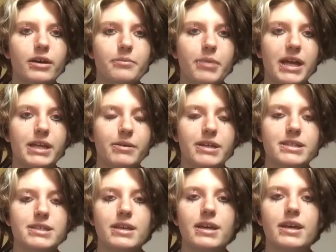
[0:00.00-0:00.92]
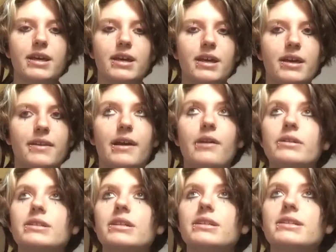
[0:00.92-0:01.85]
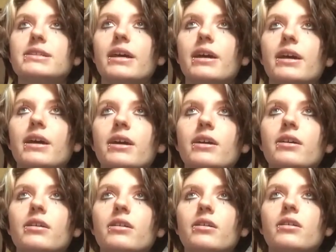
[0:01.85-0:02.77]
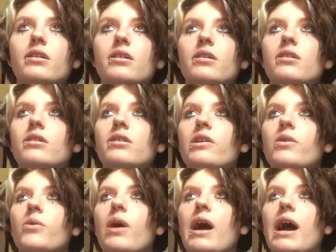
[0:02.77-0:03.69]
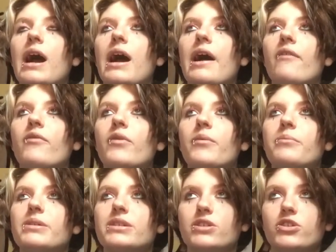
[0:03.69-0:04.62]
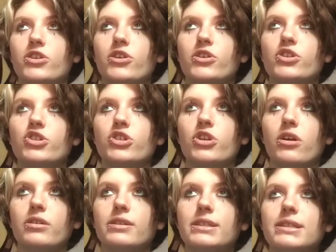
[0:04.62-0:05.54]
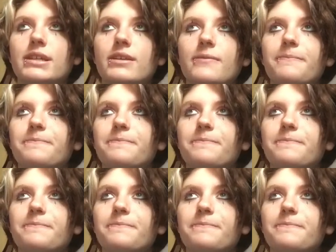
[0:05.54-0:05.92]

But anyways, now it's gonna say you have Mr. Johnson,